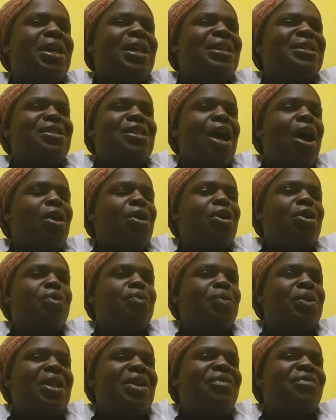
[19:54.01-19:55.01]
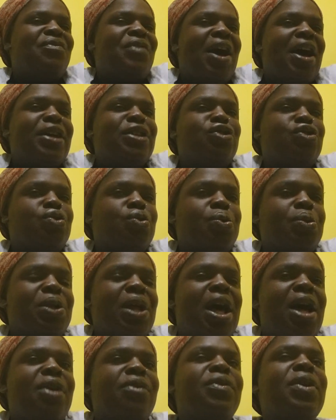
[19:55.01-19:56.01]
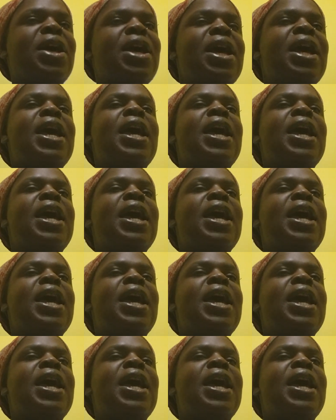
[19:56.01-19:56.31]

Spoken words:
he's not going to really find true love